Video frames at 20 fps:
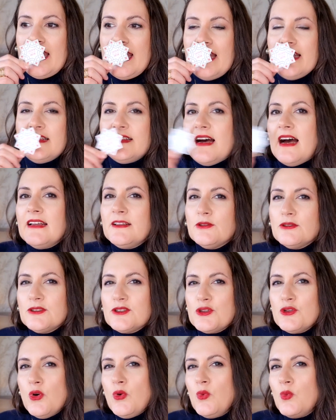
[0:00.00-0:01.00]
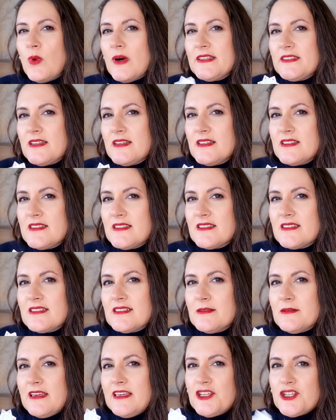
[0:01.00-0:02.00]
And I don't know what is
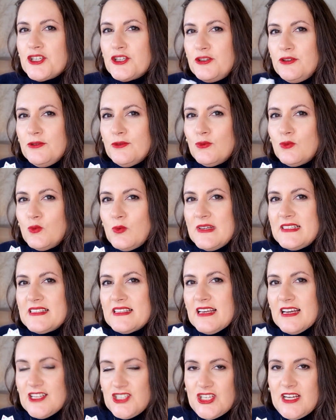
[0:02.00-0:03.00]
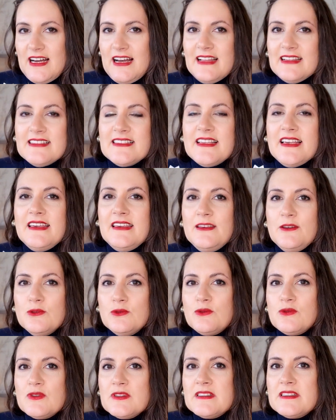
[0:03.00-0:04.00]
the issue with Kajal. They
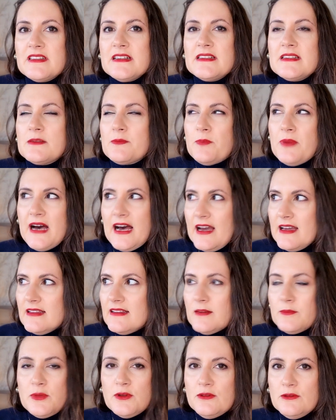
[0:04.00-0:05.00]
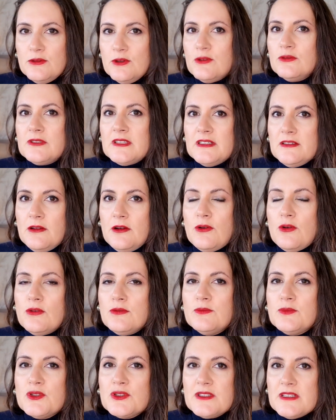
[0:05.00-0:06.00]
use this pineapple note in
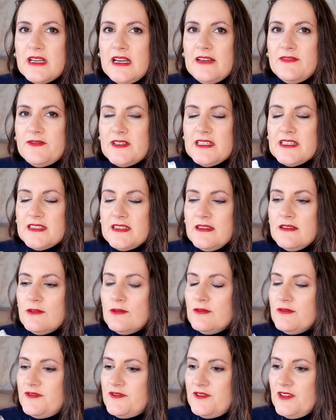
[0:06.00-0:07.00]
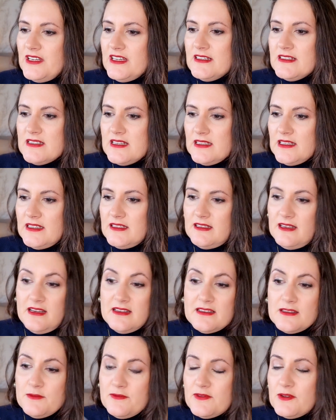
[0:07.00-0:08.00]
almost every single fragrance that I
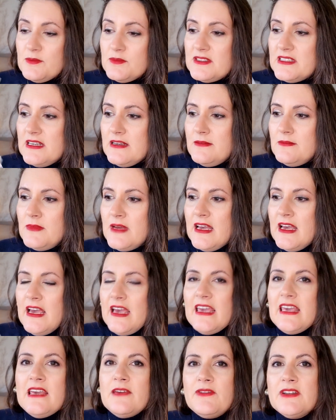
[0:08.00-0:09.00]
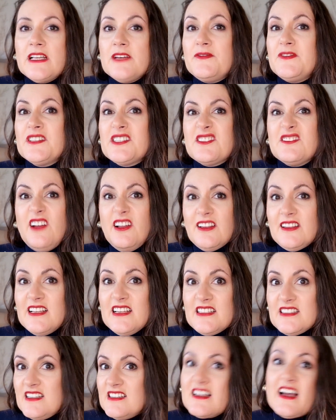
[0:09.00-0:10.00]
test from them. Even if it's not
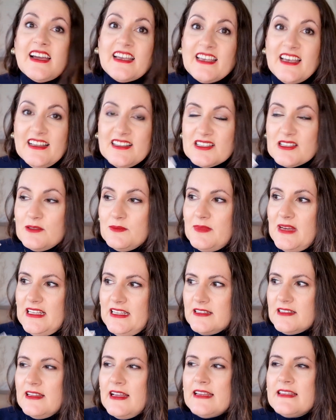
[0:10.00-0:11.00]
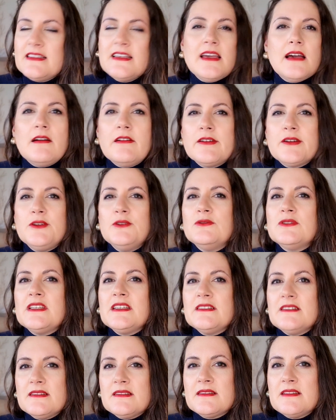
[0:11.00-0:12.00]
listed, I can smell it. Like they are using
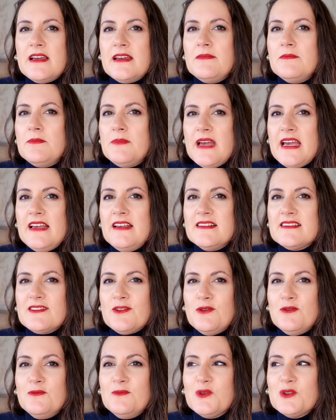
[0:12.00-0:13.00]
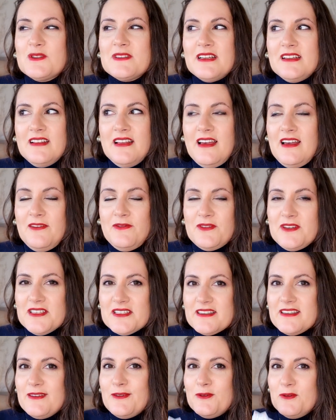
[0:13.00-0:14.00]
the same base almost in every
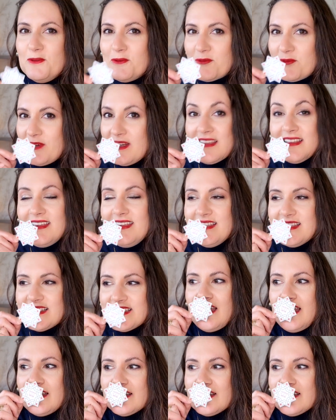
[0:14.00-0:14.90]
single release.